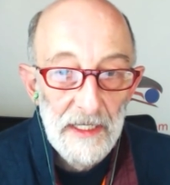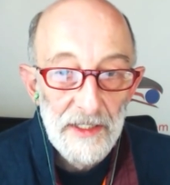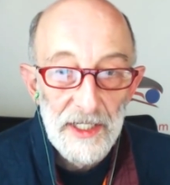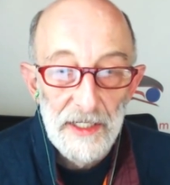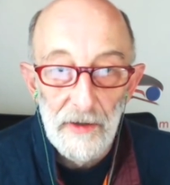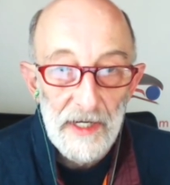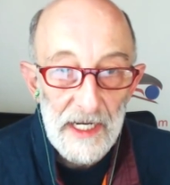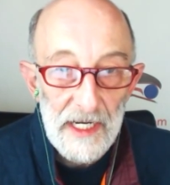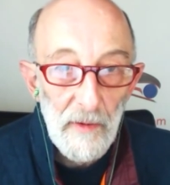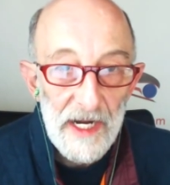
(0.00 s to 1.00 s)
silver
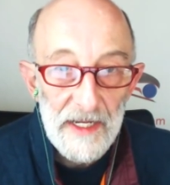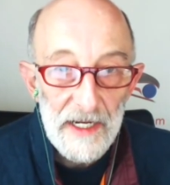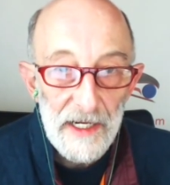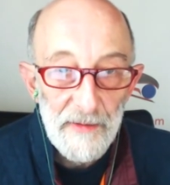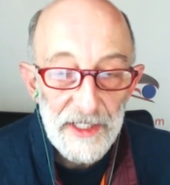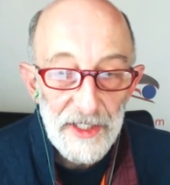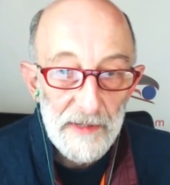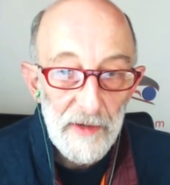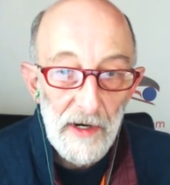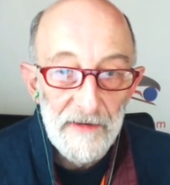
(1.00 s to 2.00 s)
any way that it can be
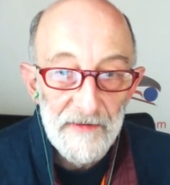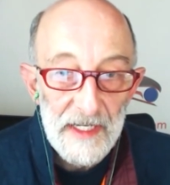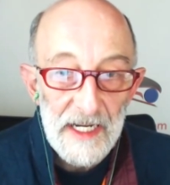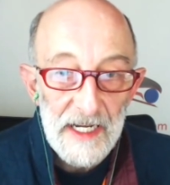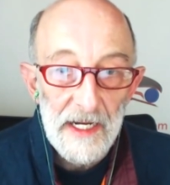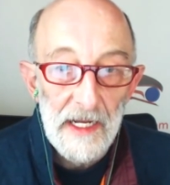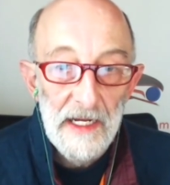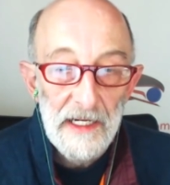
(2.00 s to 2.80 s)
stripped off of anything,